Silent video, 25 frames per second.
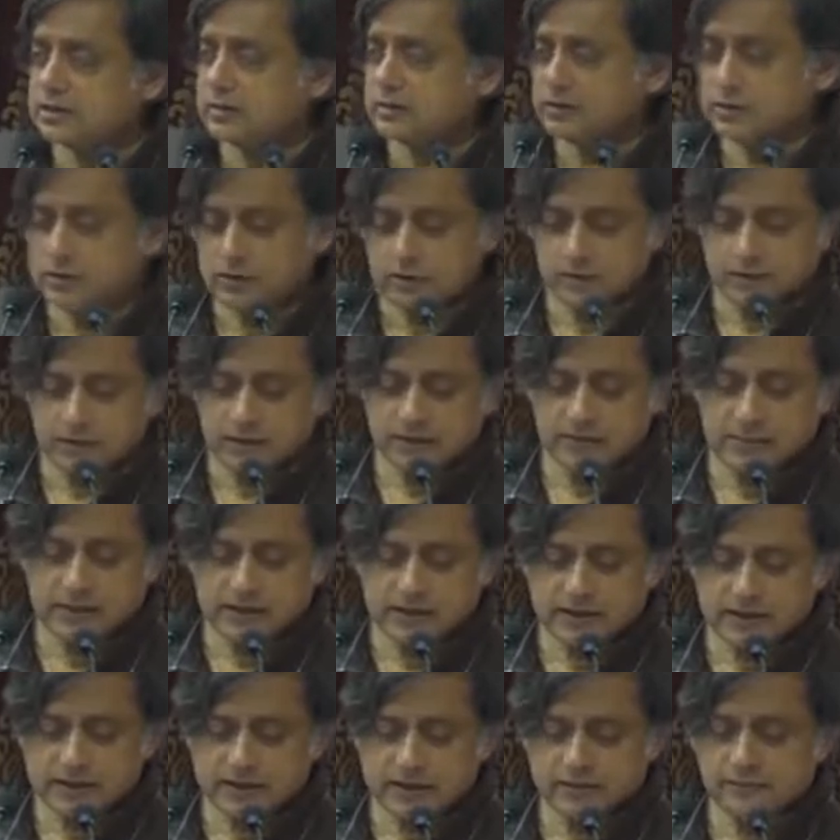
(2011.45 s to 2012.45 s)
In
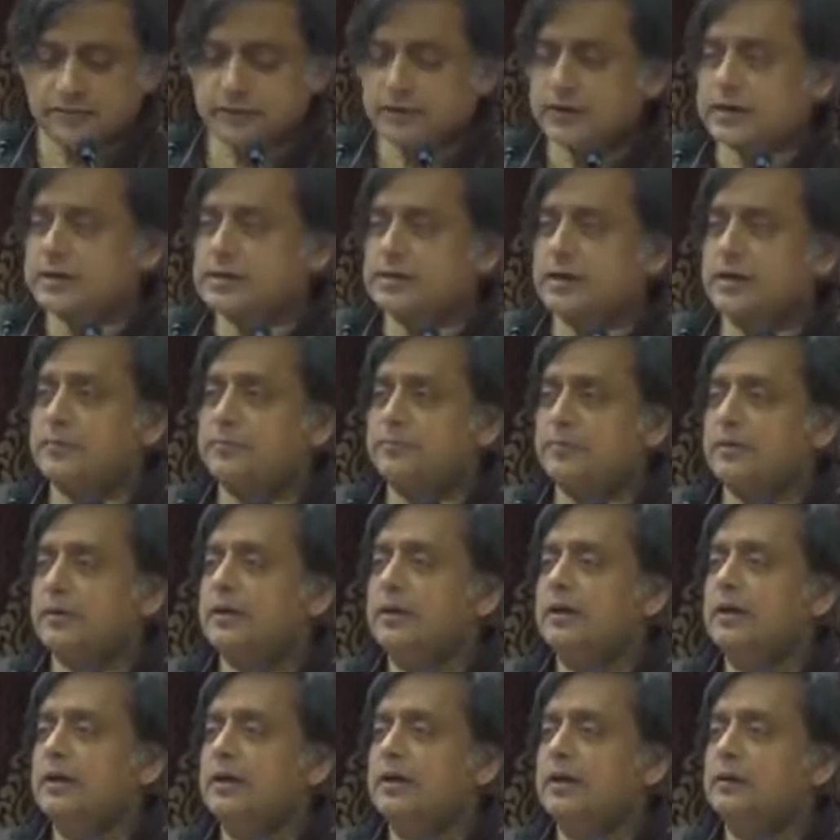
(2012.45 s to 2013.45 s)
America, for example,
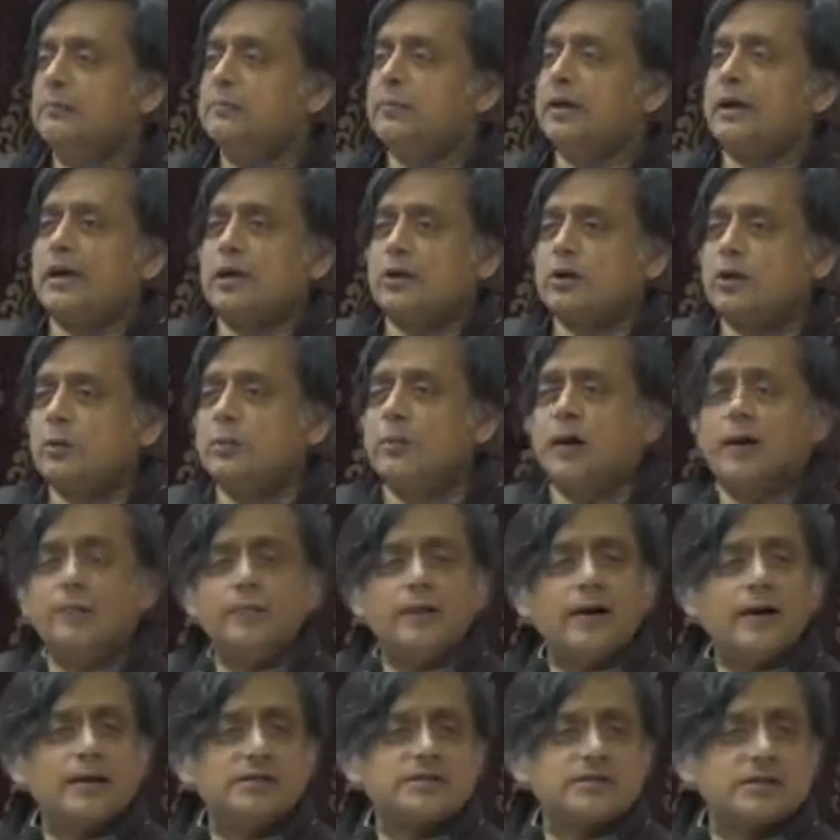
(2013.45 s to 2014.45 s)
Barack
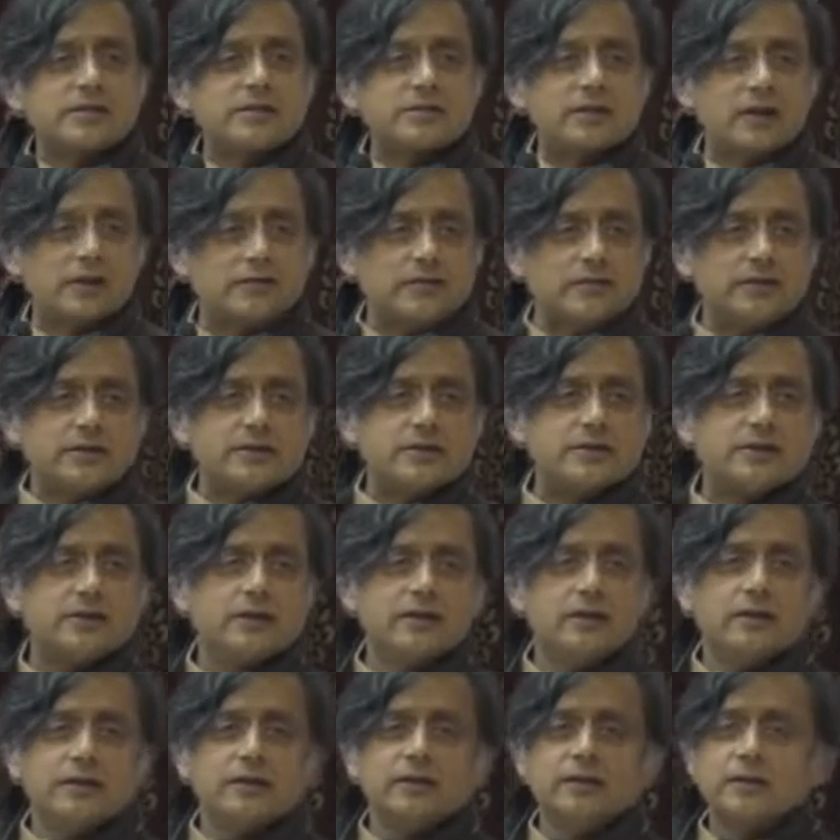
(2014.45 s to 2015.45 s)
Obama has discovered
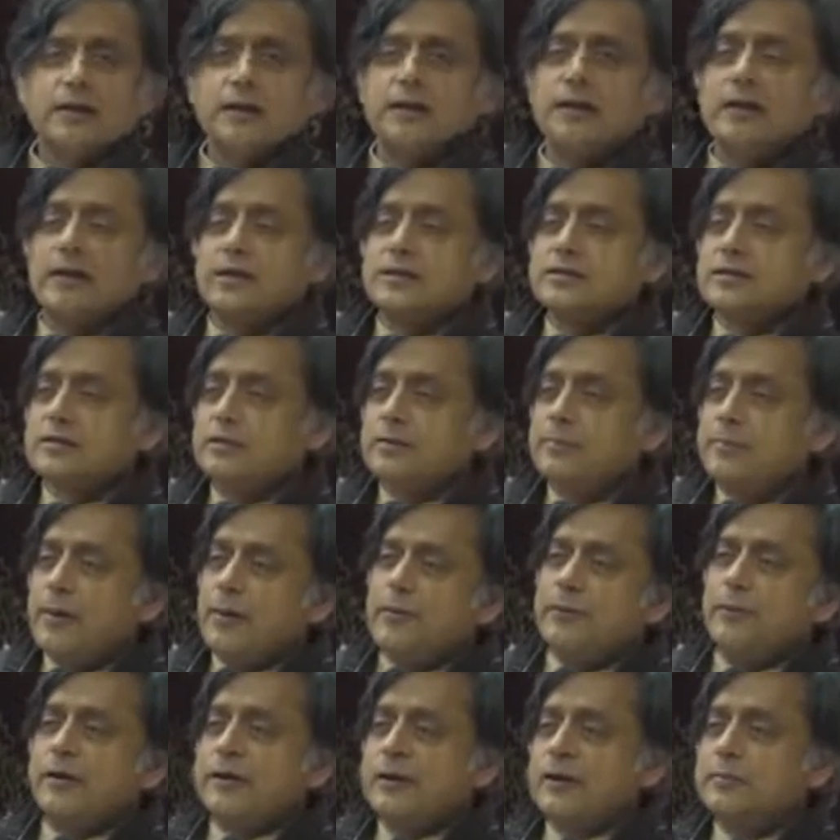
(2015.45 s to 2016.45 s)
that he has a
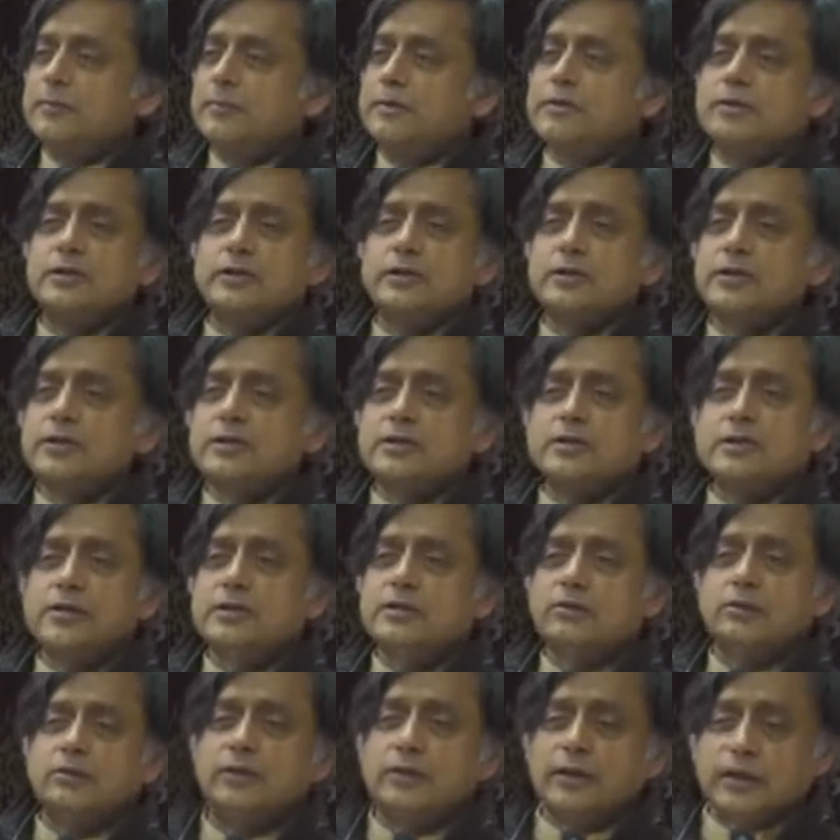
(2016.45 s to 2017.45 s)
Republican majority, he
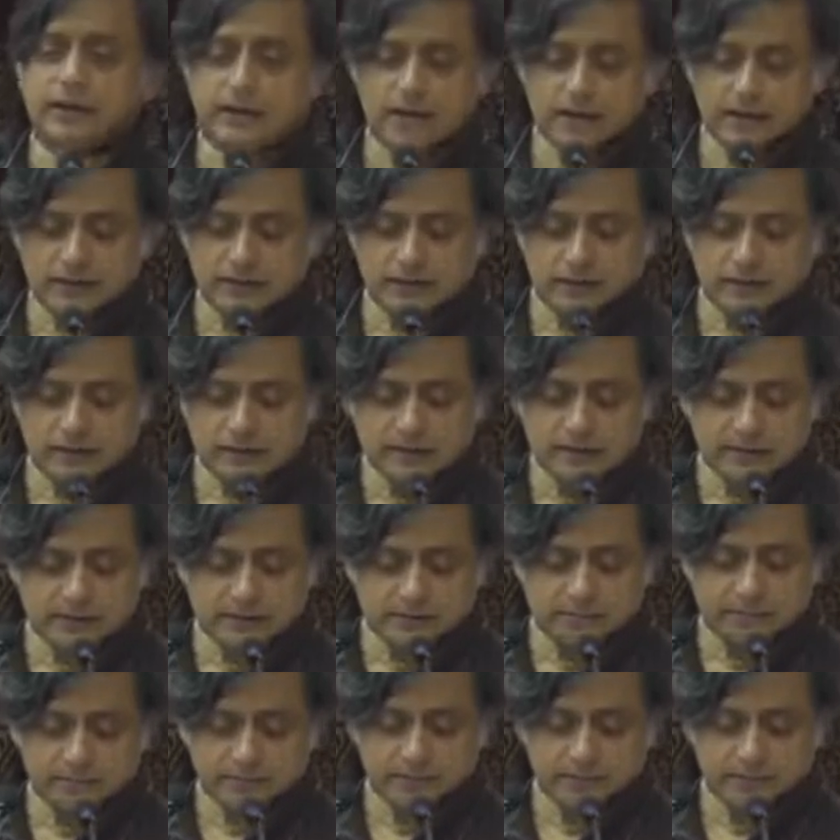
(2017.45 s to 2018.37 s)
couldn't get anything done.